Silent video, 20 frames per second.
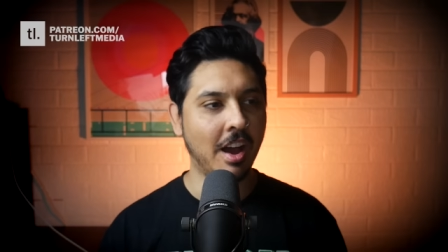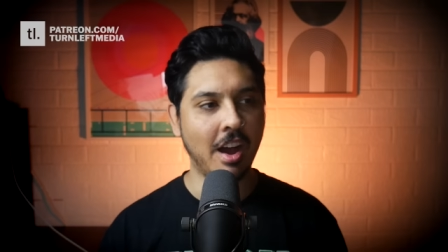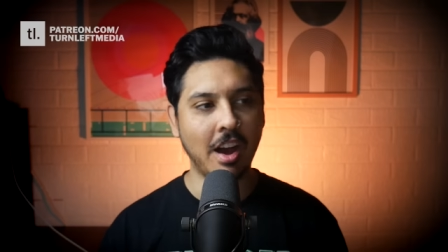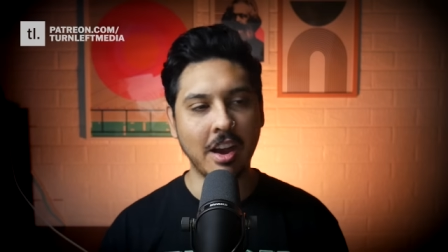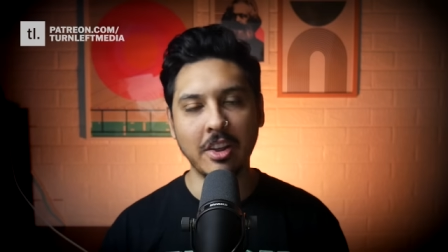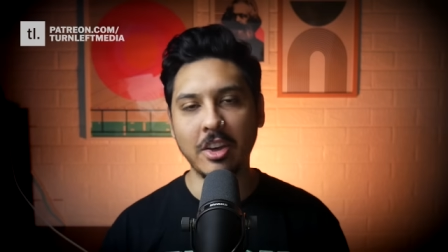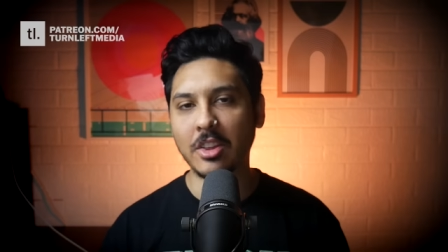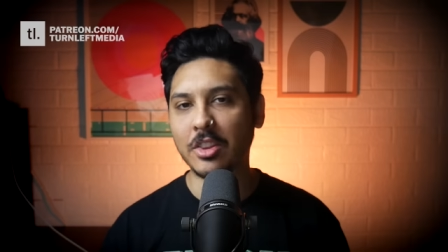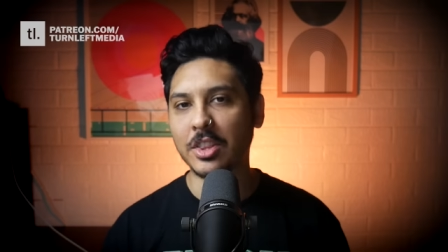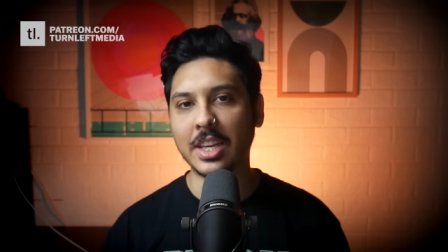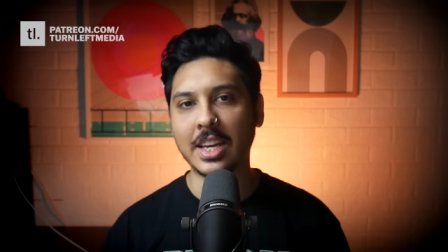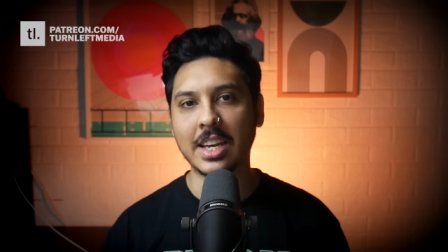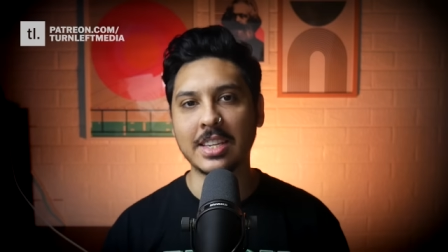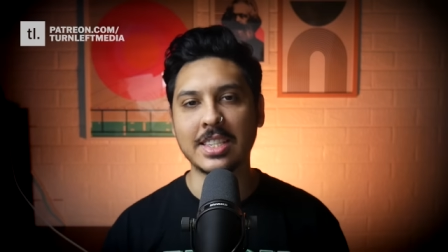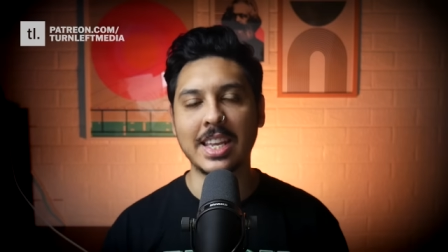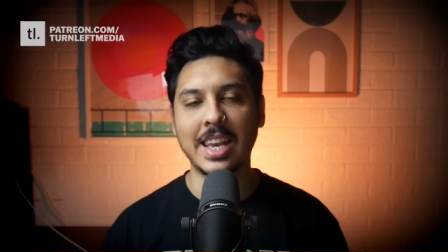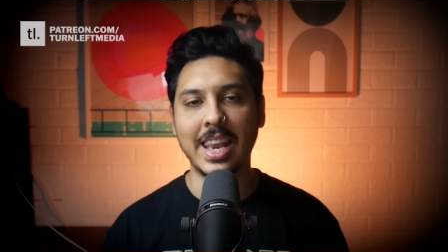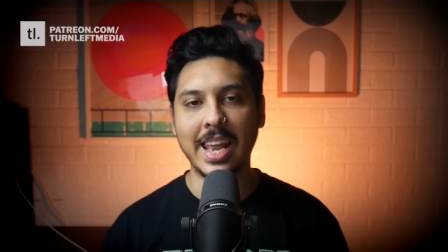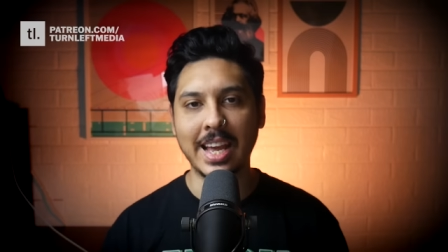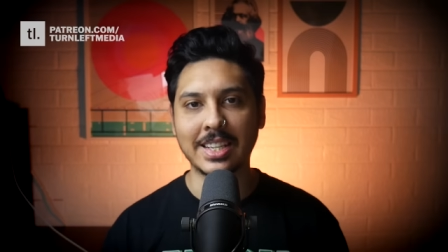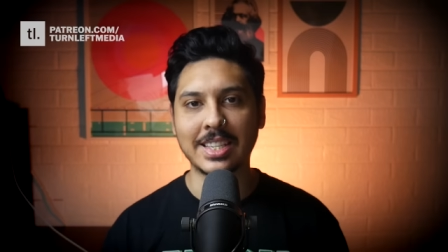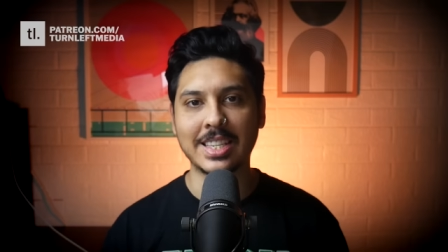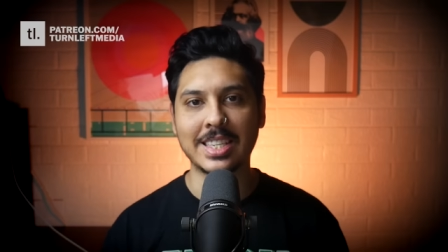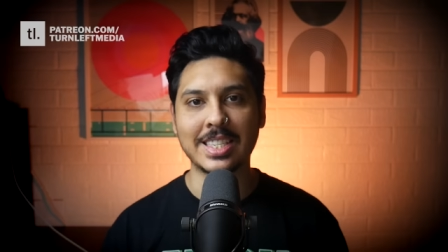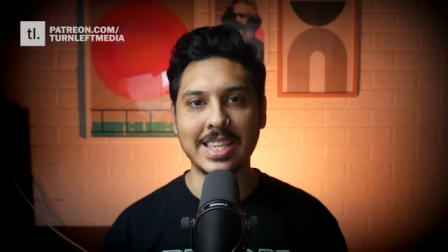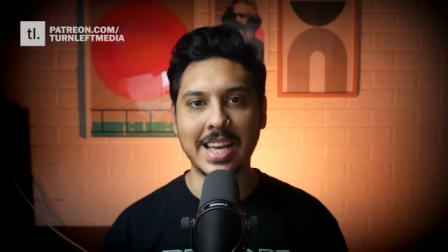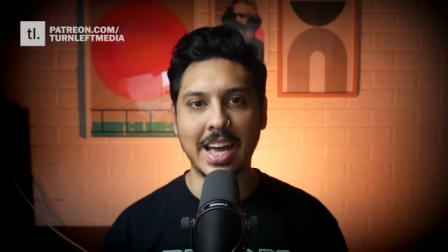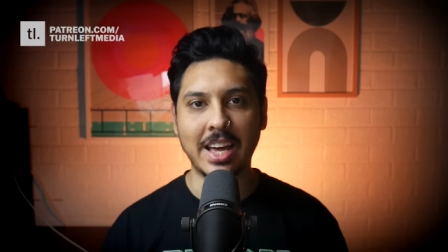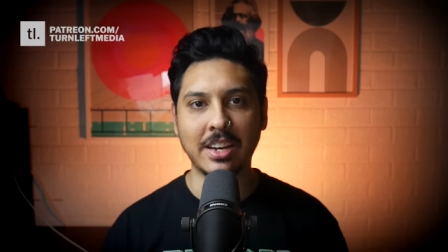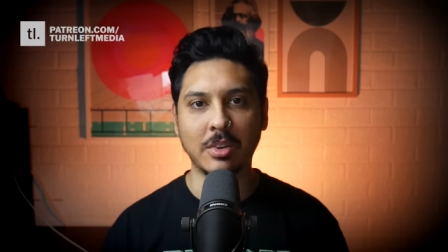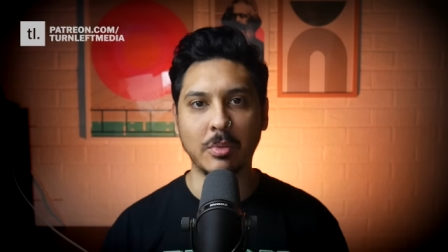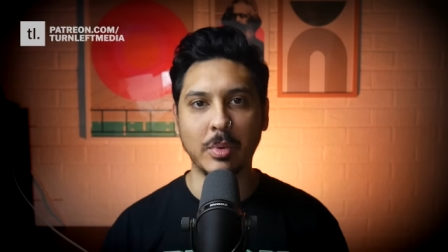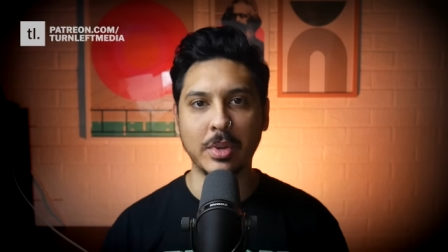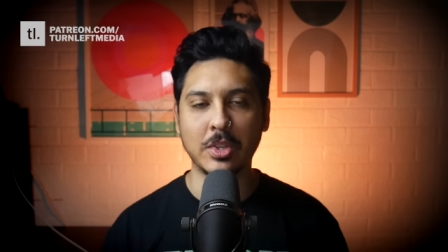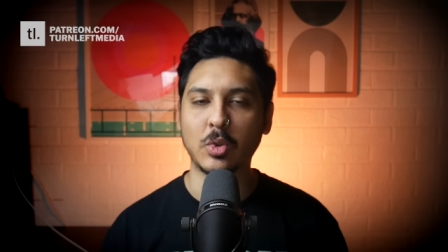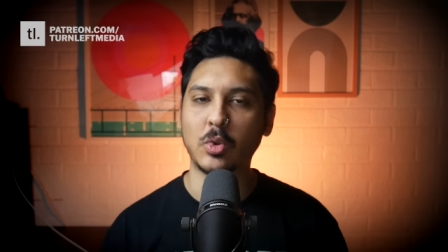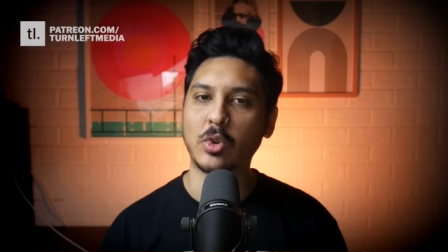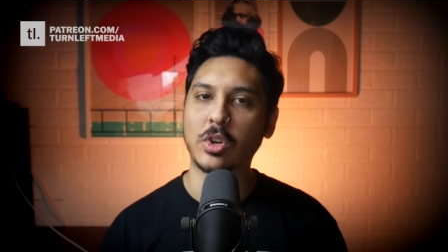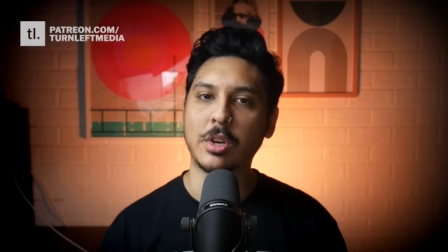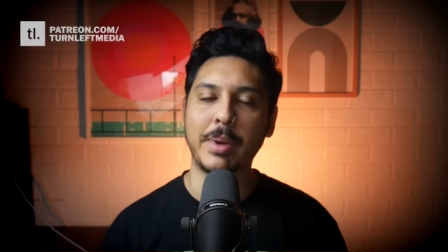I don't think has a leg to stand on when
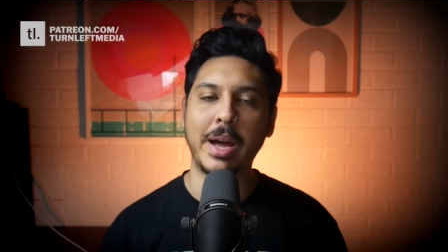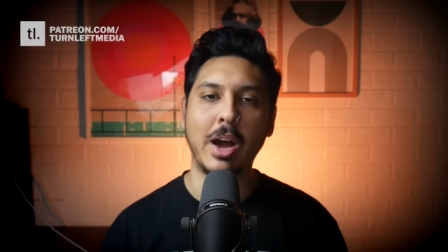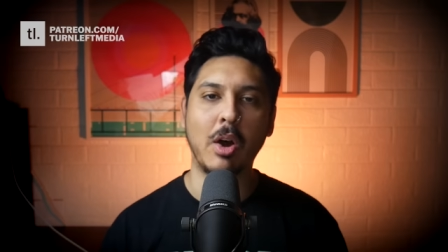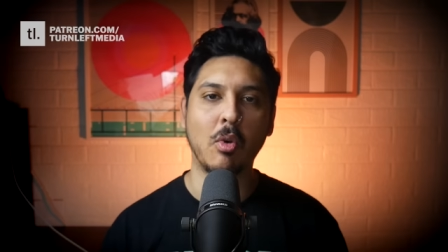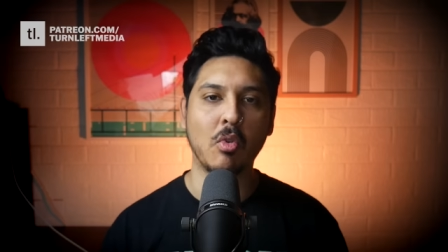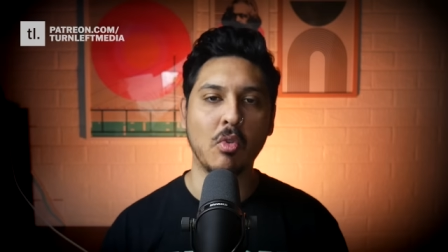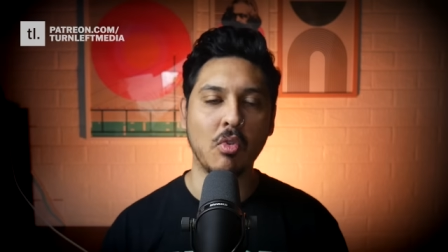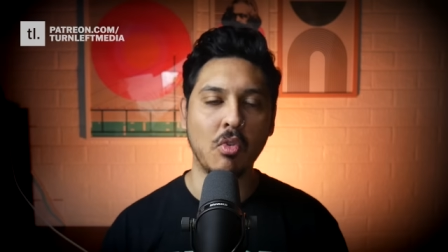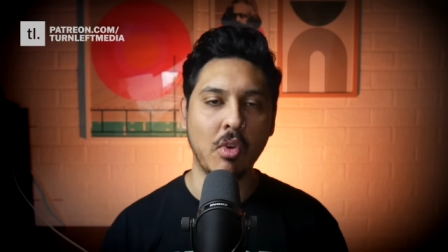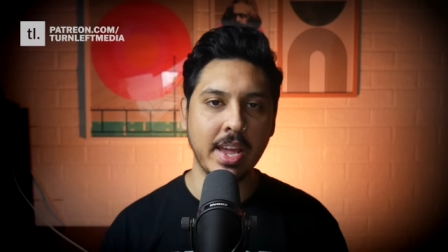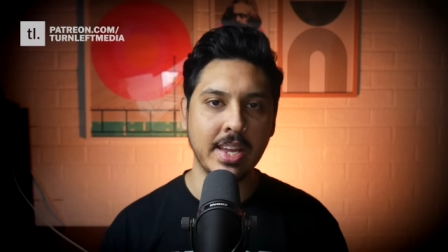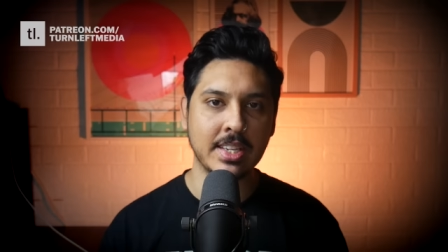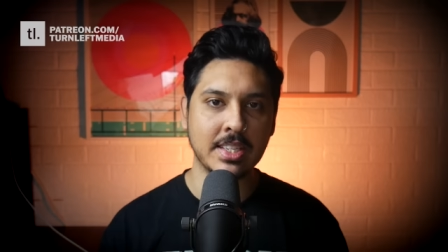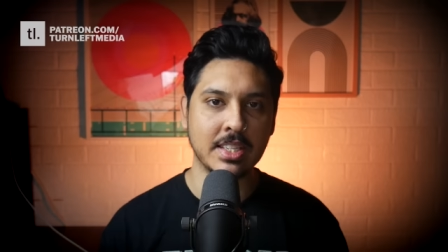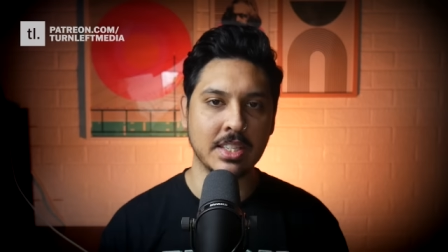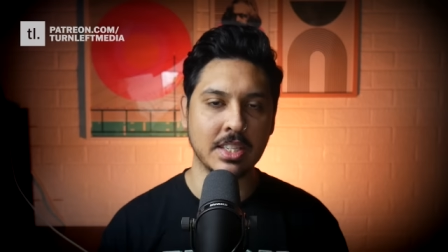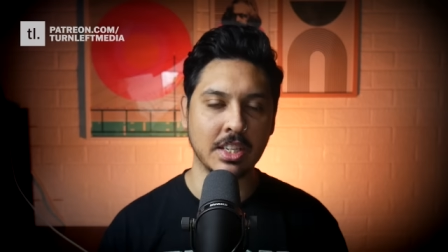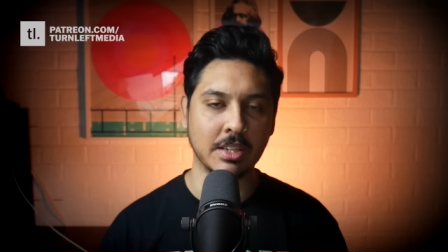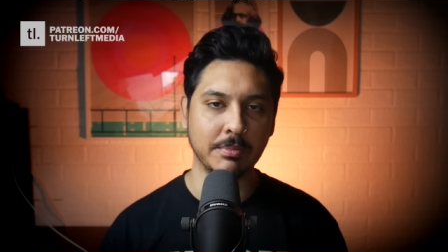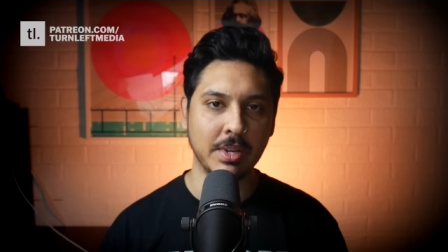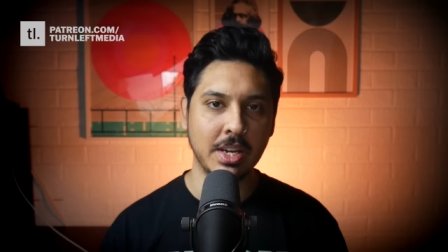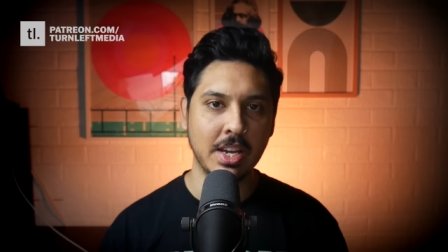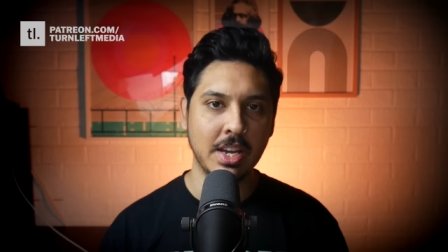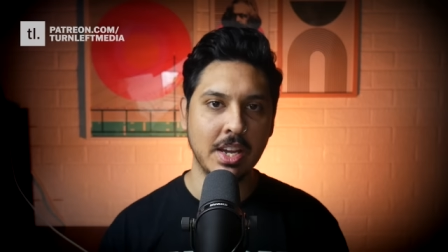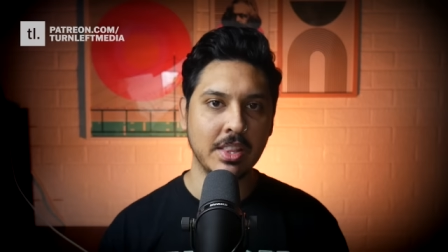talking about racism.